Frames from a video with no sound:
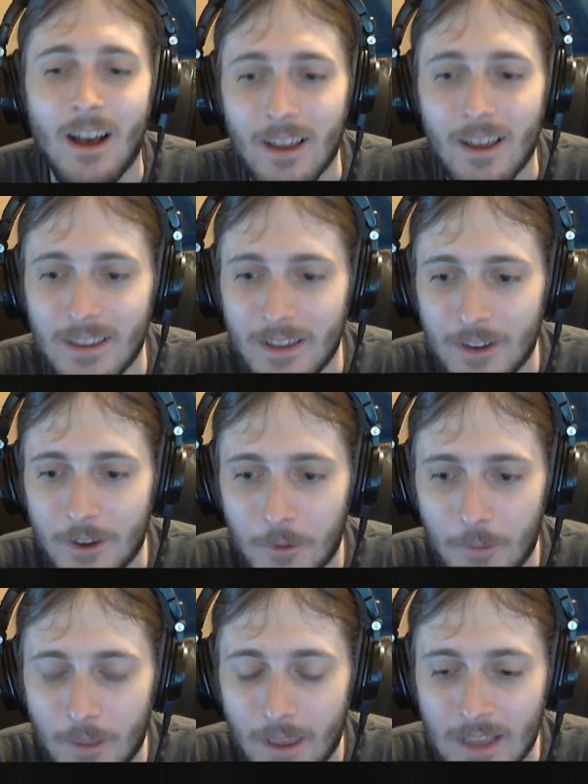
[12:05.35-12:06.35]

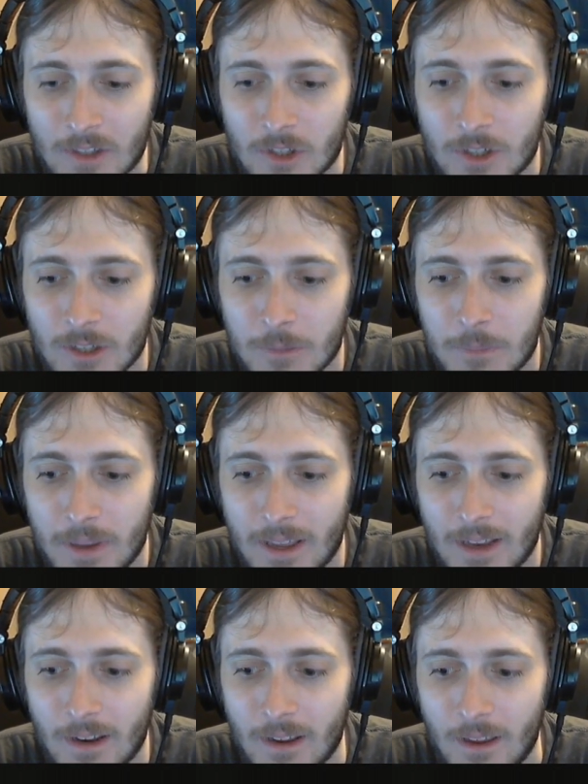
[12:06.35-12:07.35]
It's just
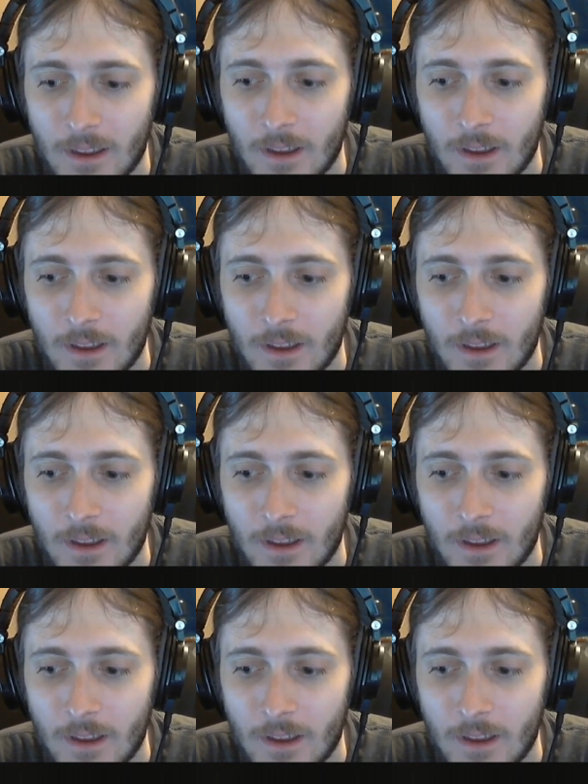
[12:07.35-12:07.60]
been